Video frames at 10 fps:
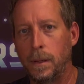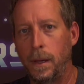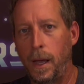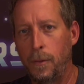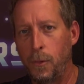
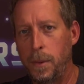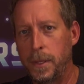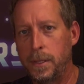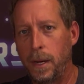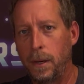Every
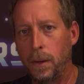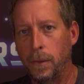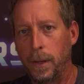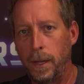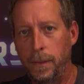
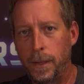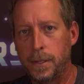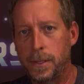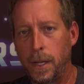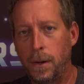material in this
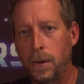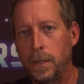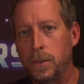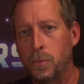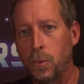
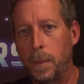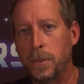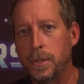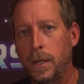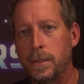series
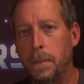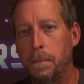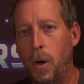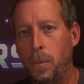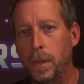represents a
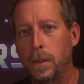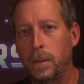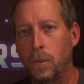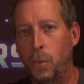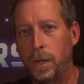moment
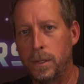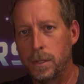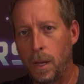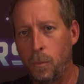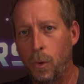when
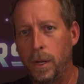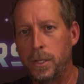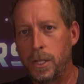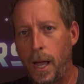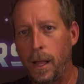someone
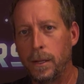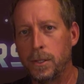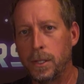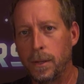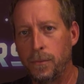
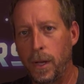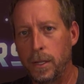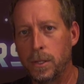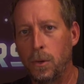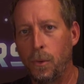challenged
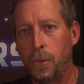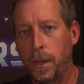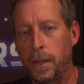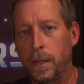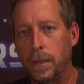conventional
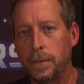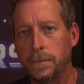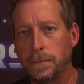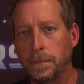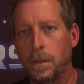thinking.
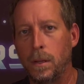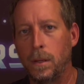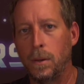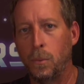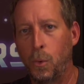
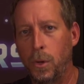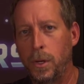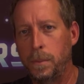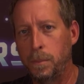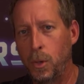
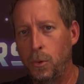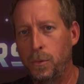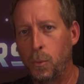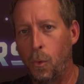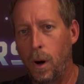Wood
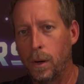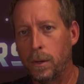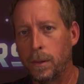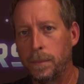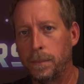moved
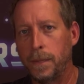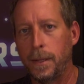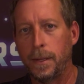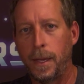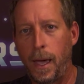water.
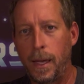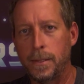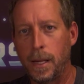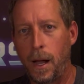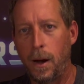
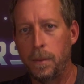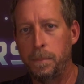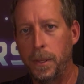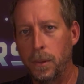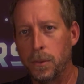Cast iron
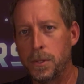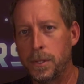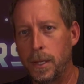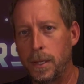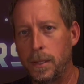built
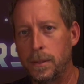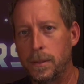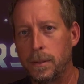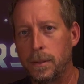cities.